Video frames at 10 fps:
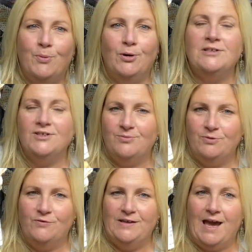parts of the
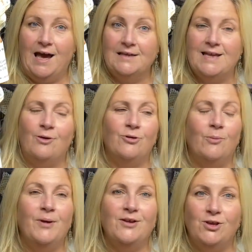movie, guys. I don't know
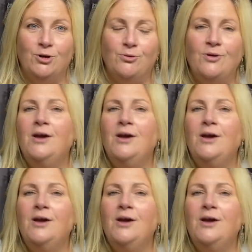about you,